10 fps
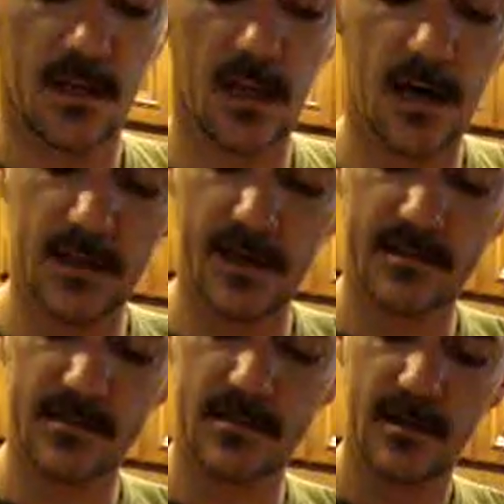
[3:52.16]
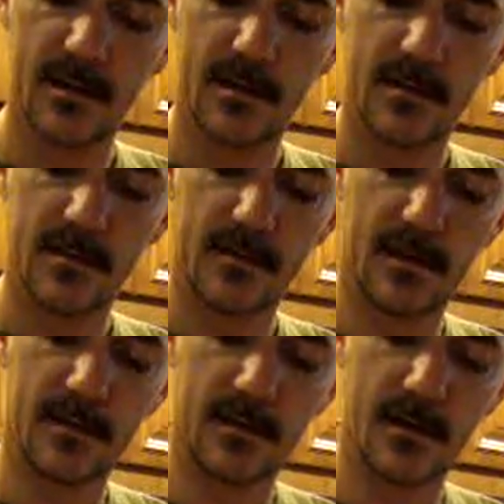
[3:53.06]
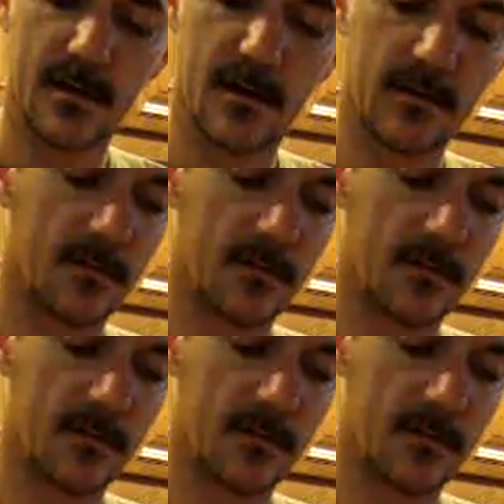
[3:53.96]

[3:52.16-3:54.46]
lot less than the